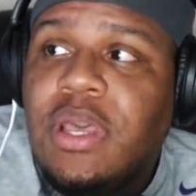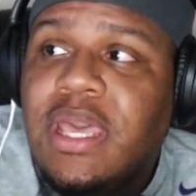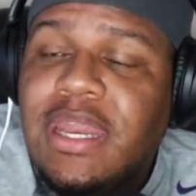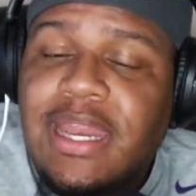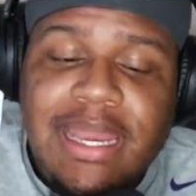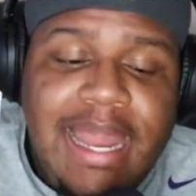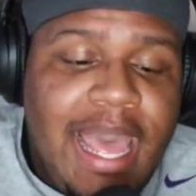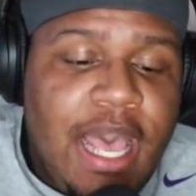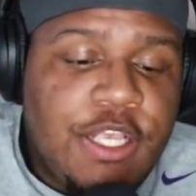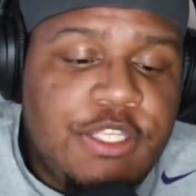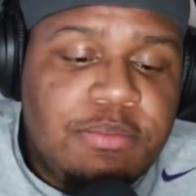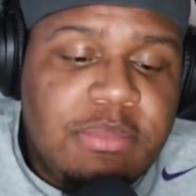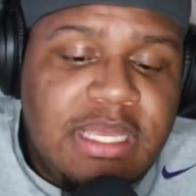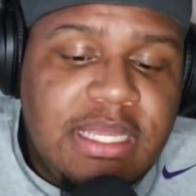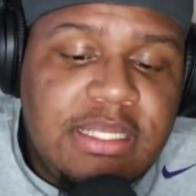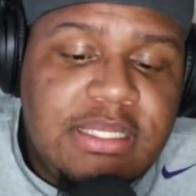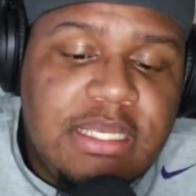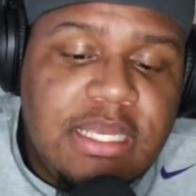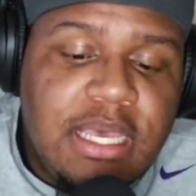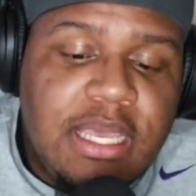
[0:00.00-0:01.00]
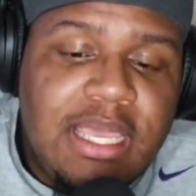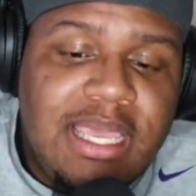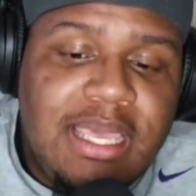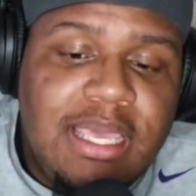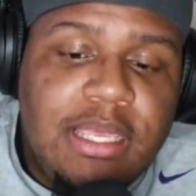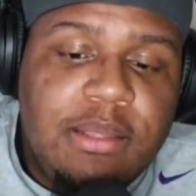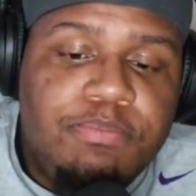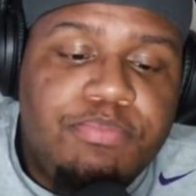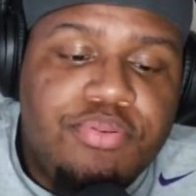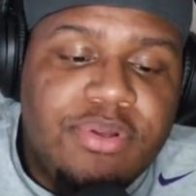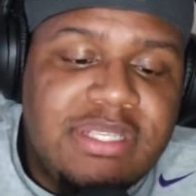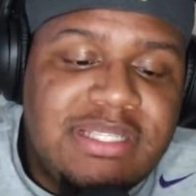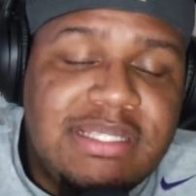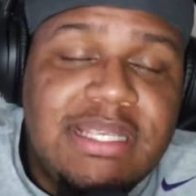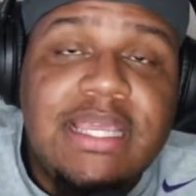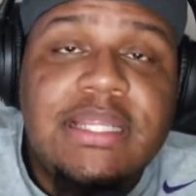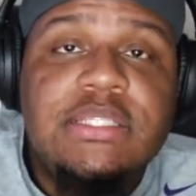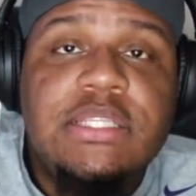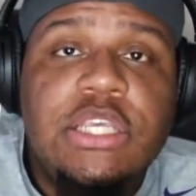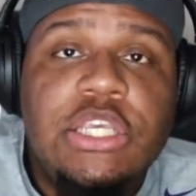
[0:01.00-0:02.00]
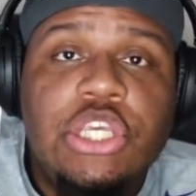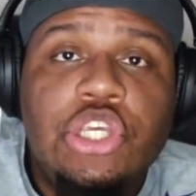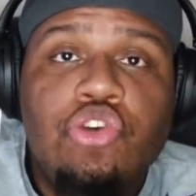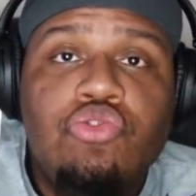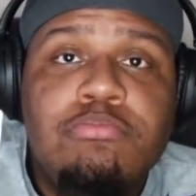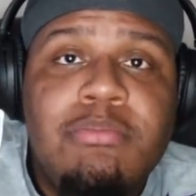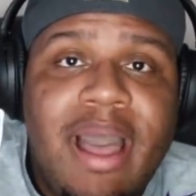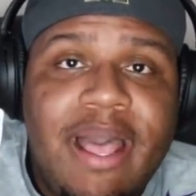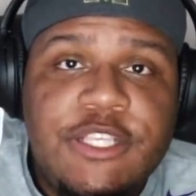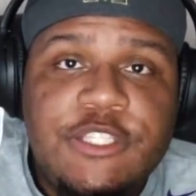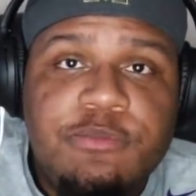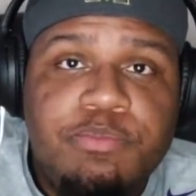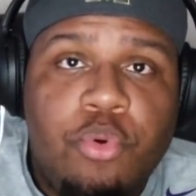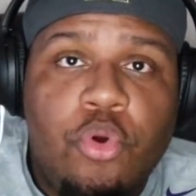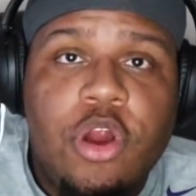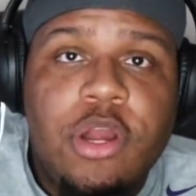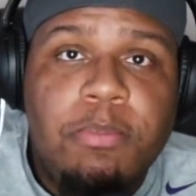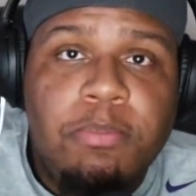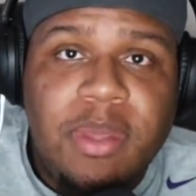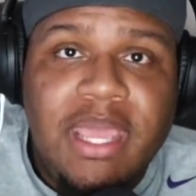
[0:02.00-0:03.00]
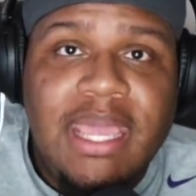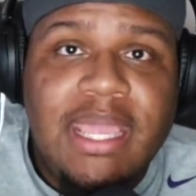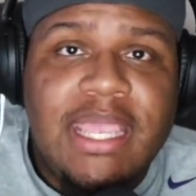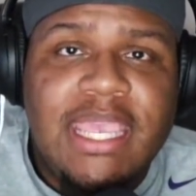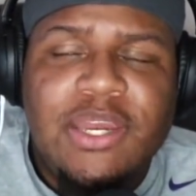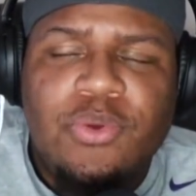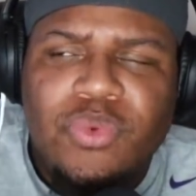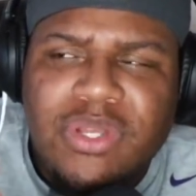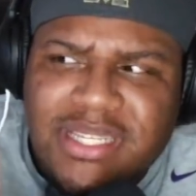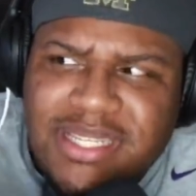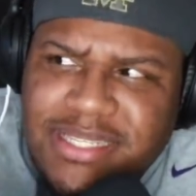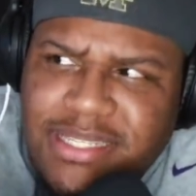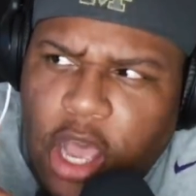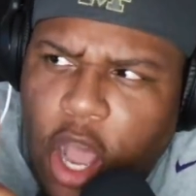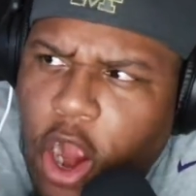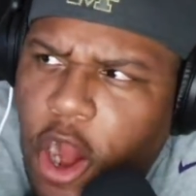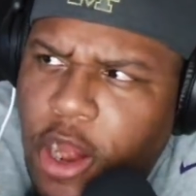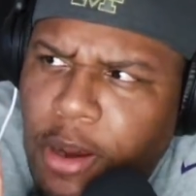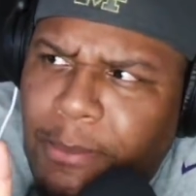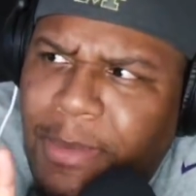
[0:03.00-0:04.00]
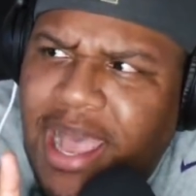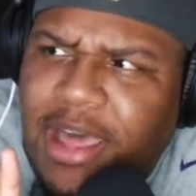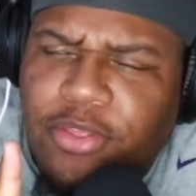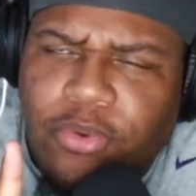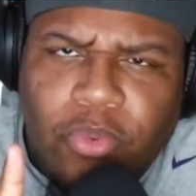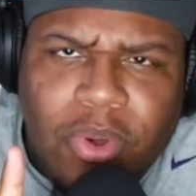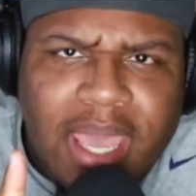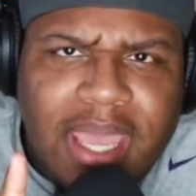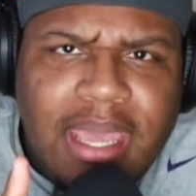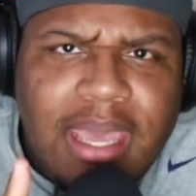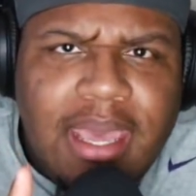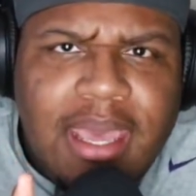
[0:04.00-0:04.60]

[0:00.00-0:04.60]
It allows me to present to you my sport opinion, which is art, by the way.